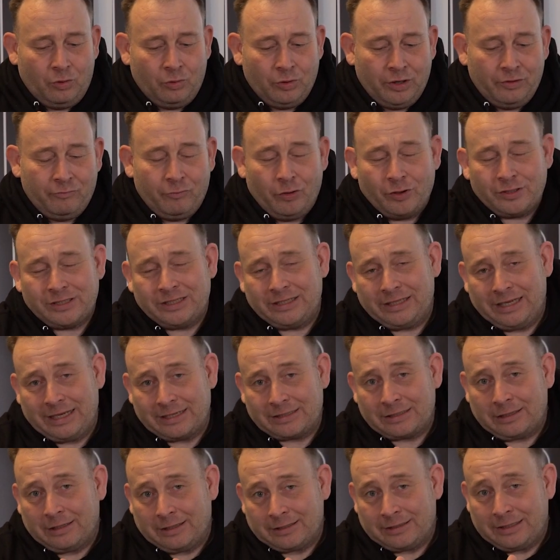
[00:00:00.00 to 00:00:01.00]
only works in the
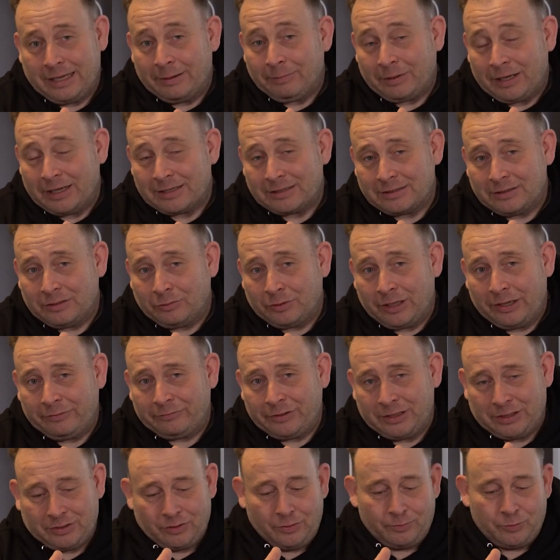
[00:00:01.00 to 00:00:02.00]
S-Class. The M-Class don't
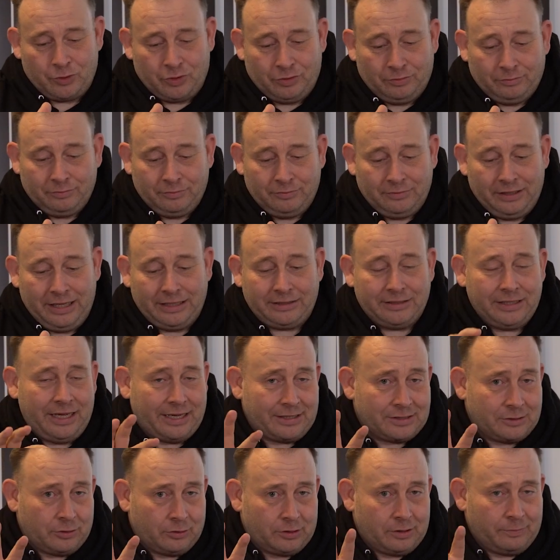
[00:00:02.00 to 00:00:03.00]
have this option, like the
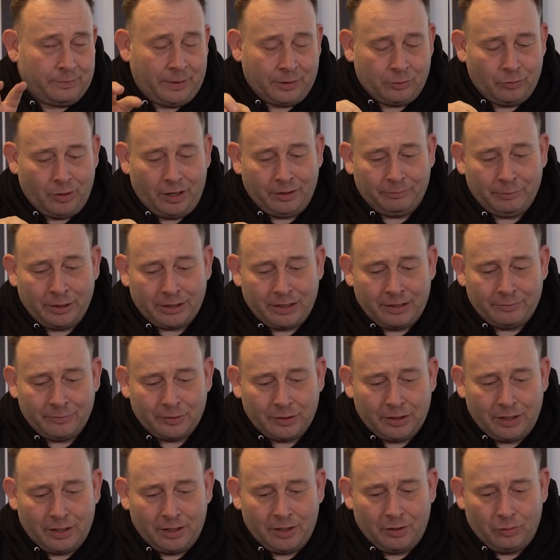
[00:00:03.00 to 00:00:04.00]
external panorama
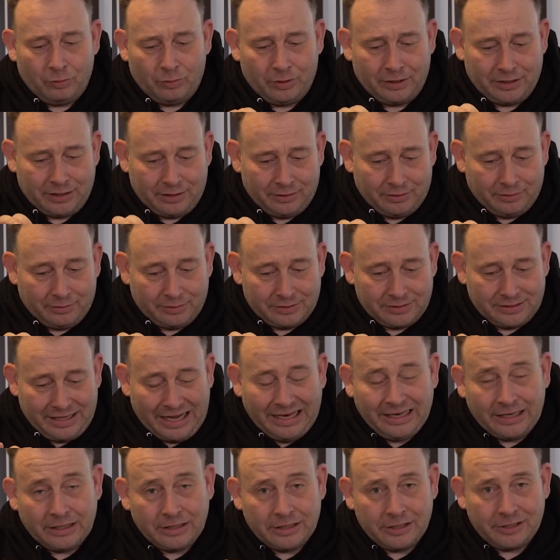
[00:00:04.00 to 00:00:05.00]
camera or the
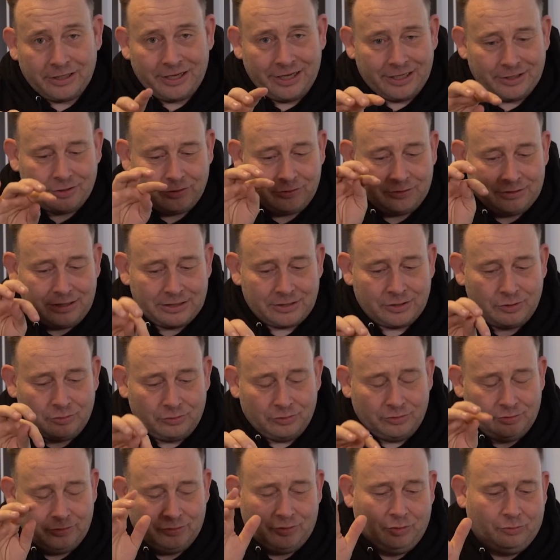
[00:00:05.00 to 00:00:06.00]
scan indicator that
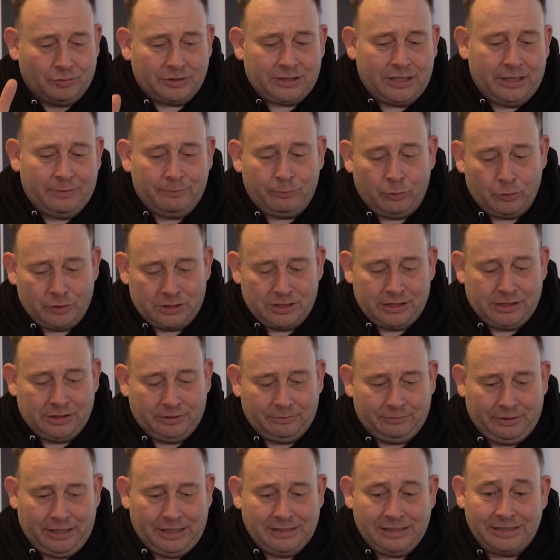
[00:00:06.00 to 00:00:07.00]
you don't can put
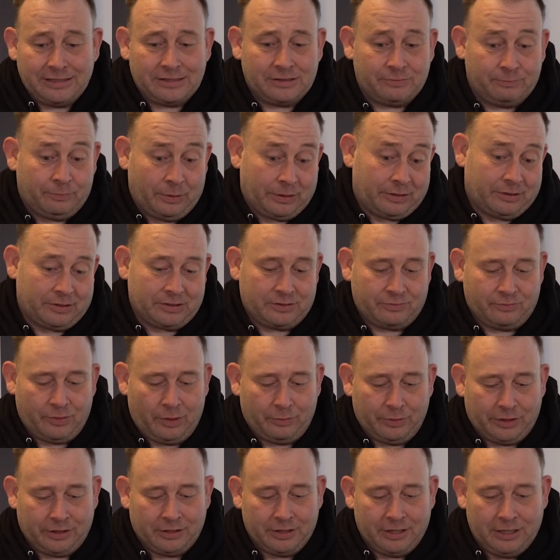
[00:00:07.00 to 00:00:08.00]
here. Uh, this, but this is
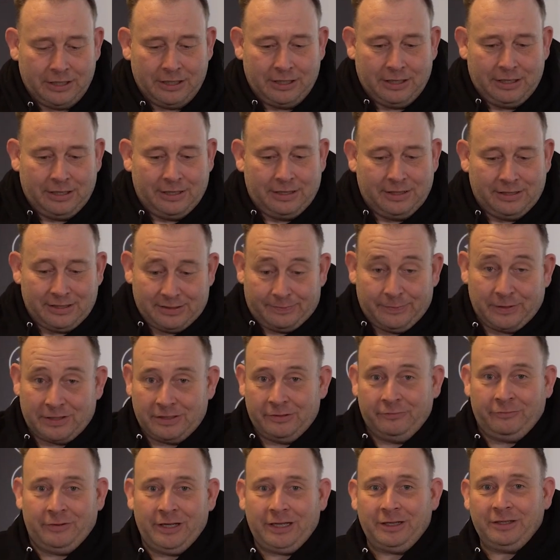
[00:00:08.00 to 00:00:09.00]
very
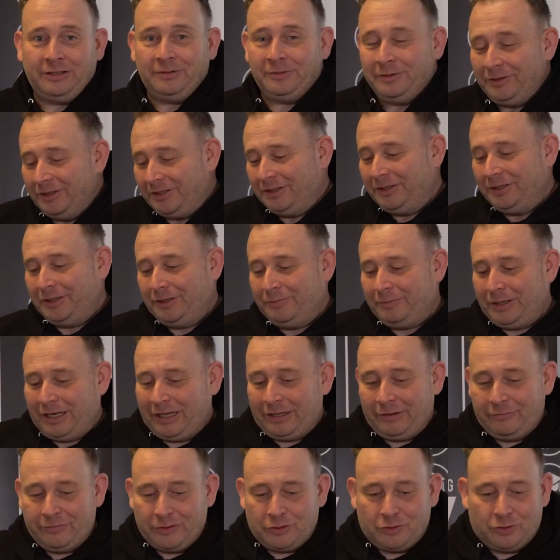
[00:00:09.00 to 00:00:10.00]
specific, uh, but
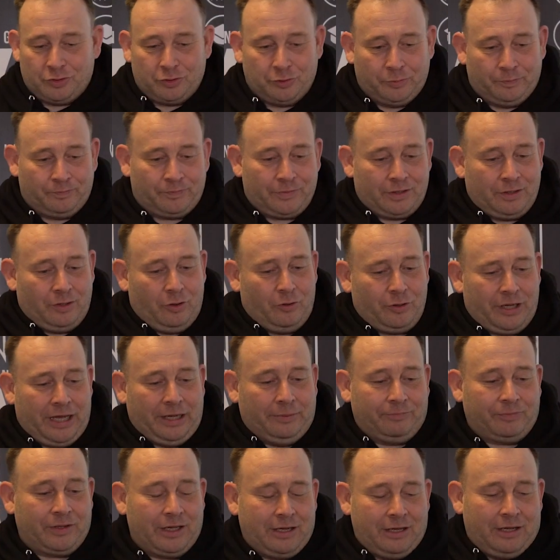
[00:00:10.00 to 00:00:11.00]
I give it to you.
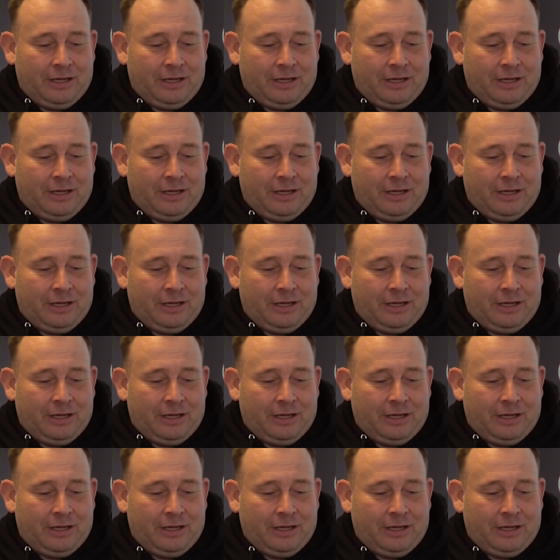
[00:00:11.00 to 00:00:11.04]
Okay,